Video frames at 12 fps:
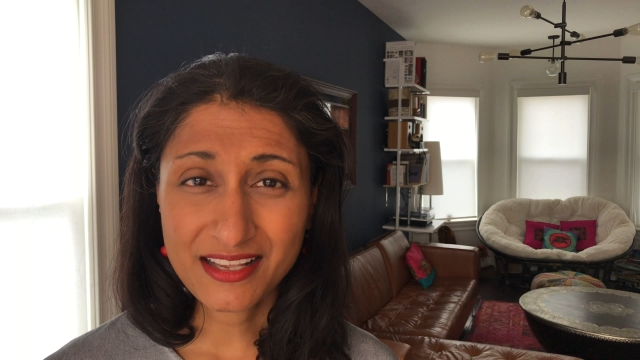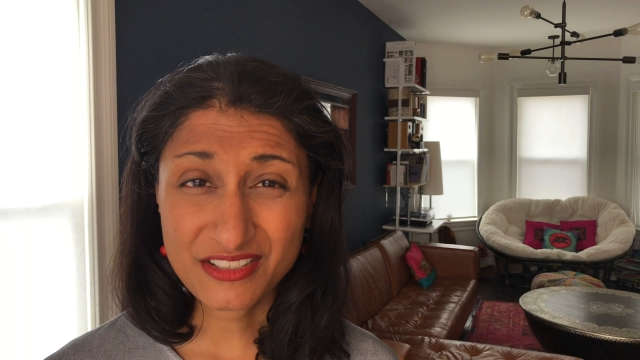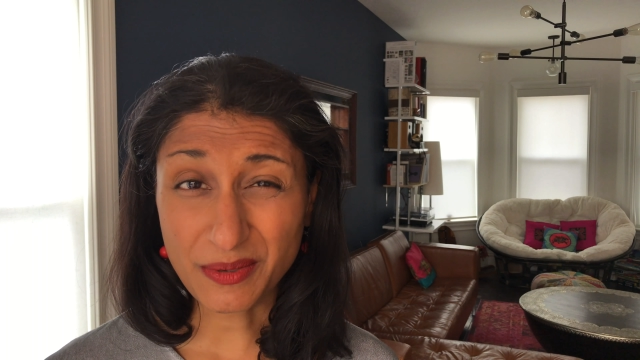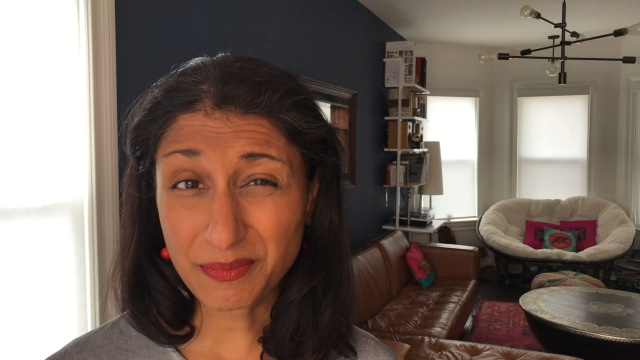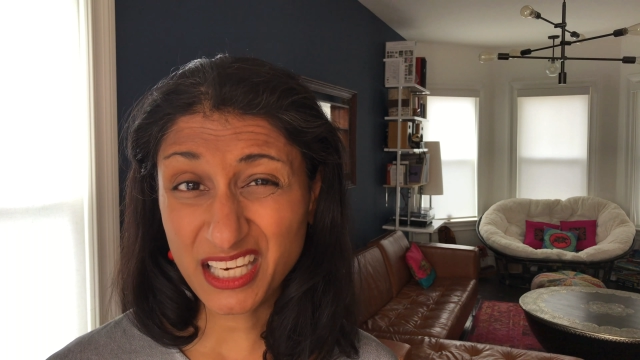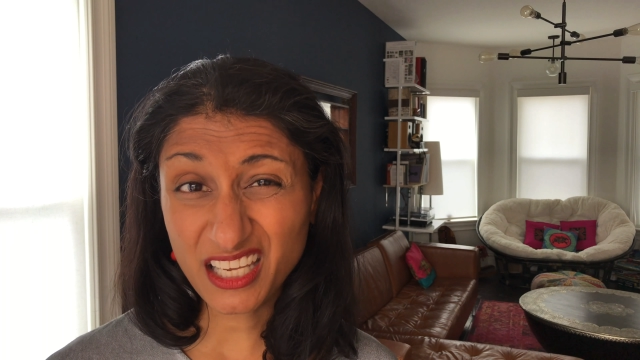
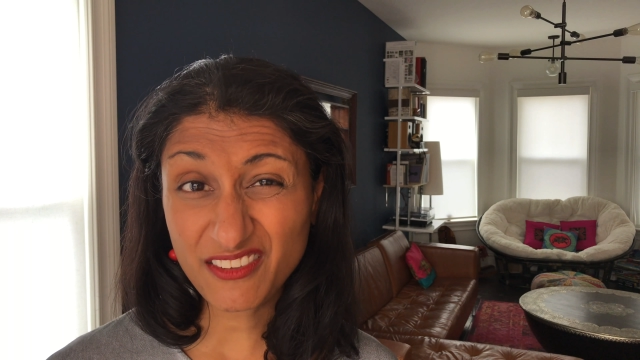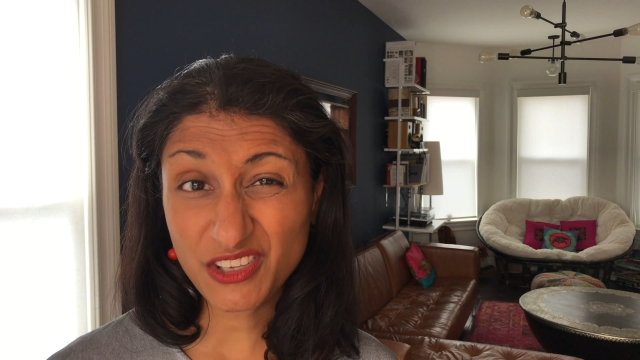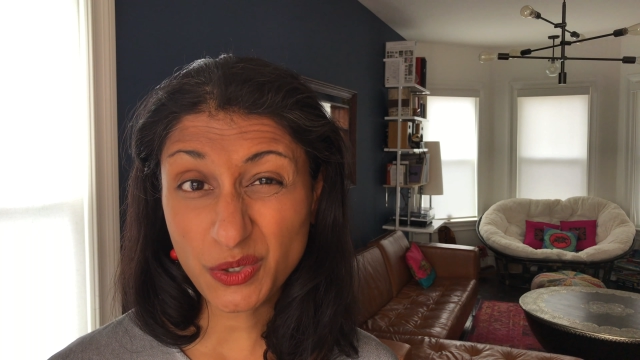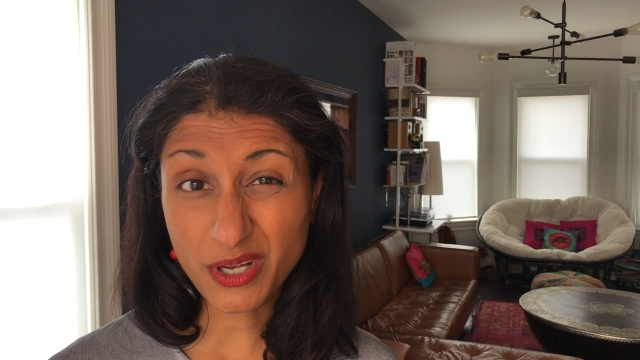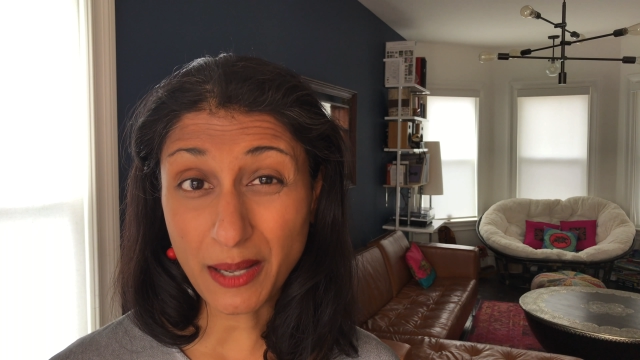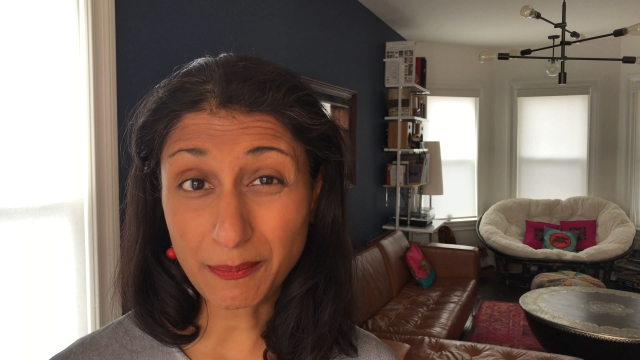So I'm going to give
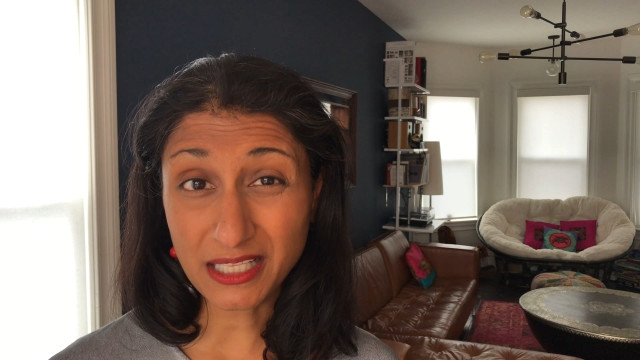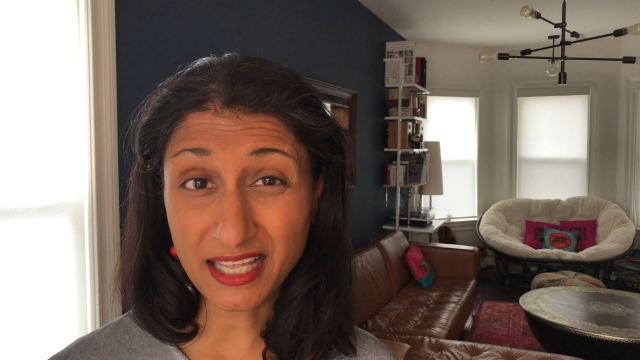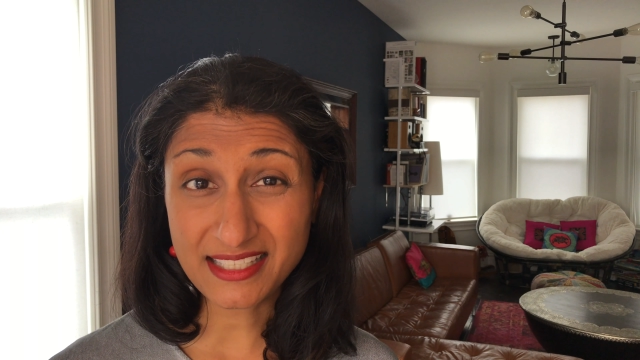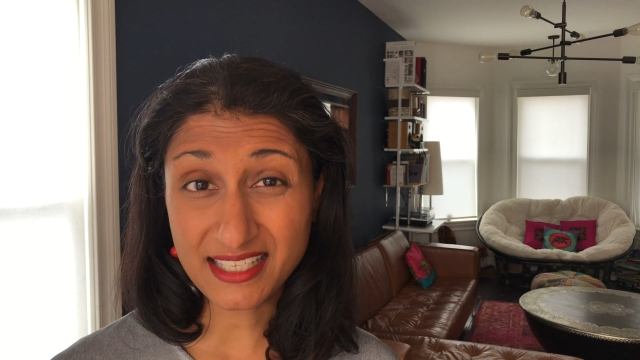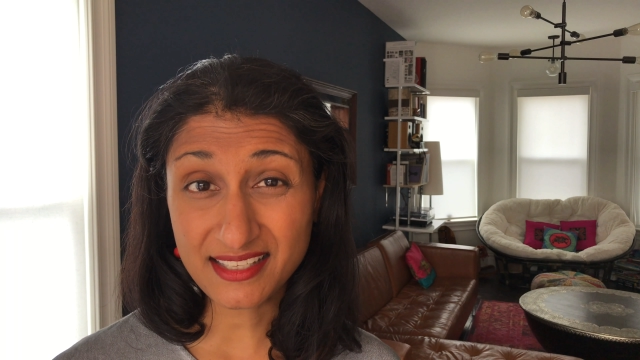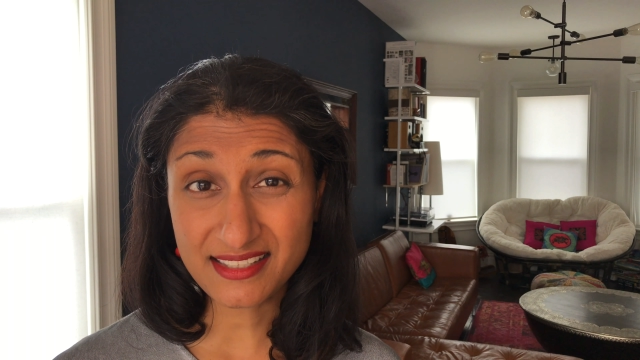you a couple
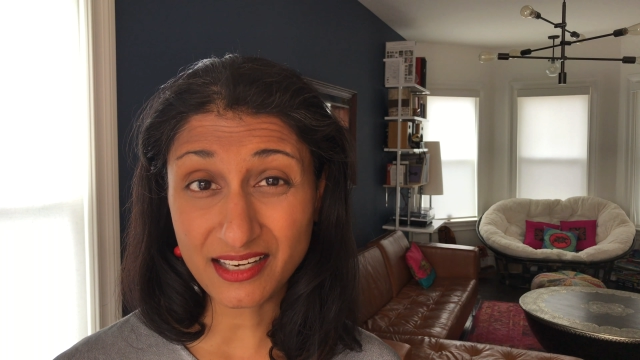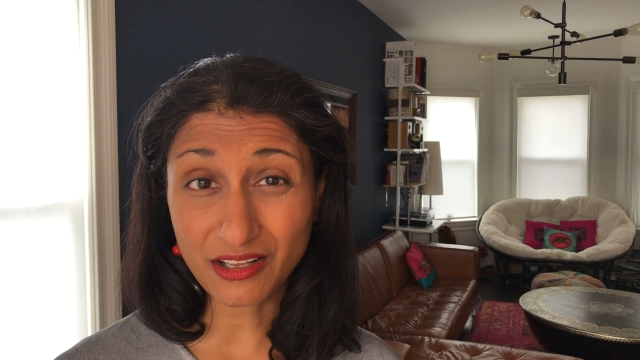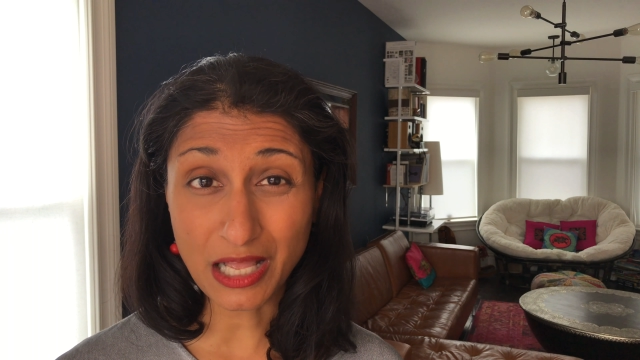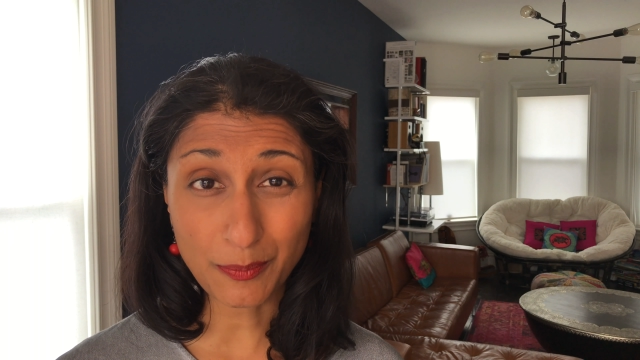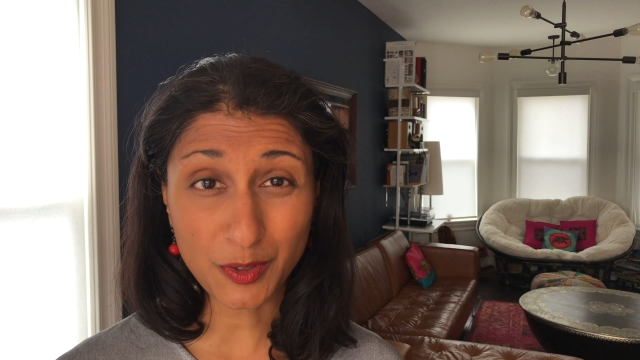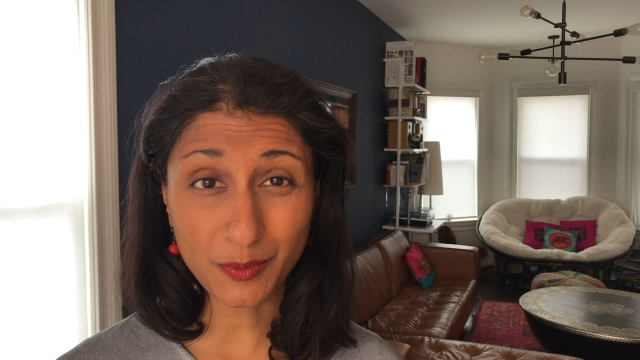ideas that'll
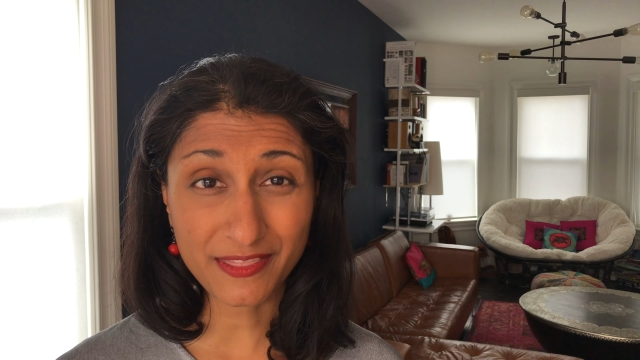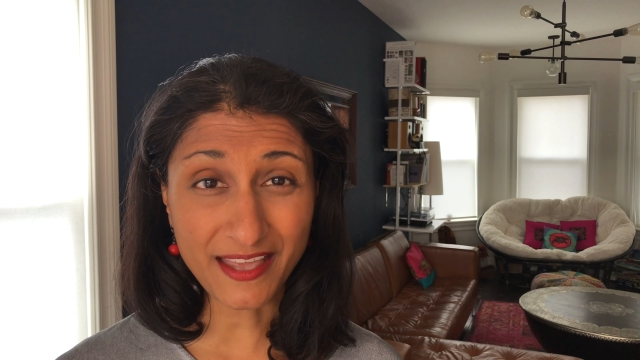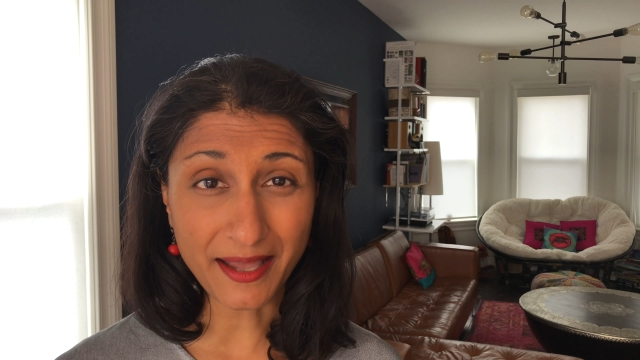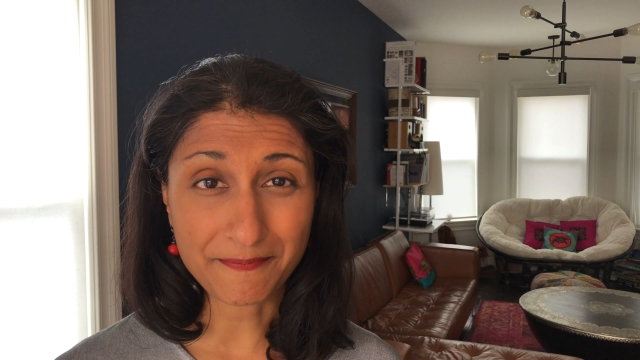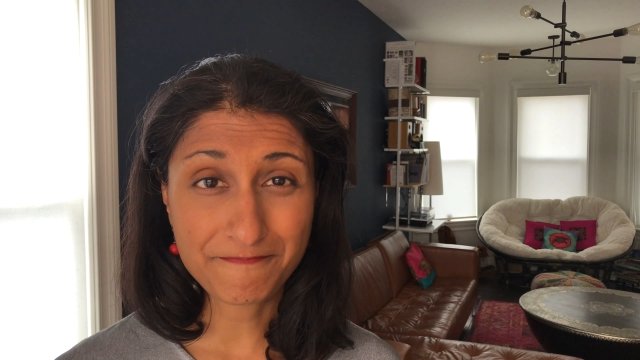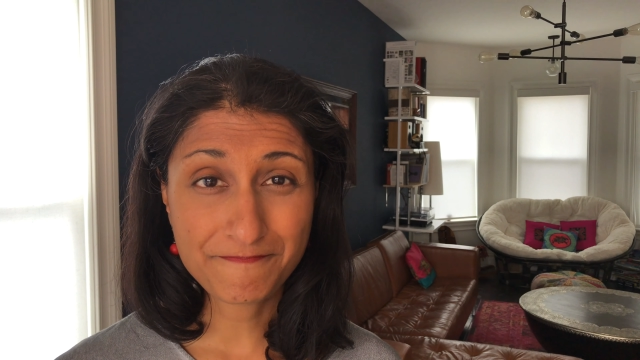help you with
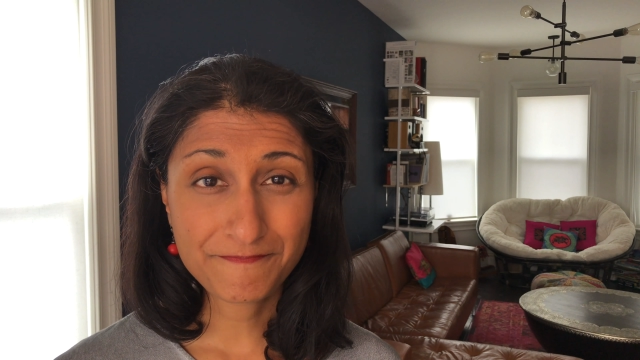that.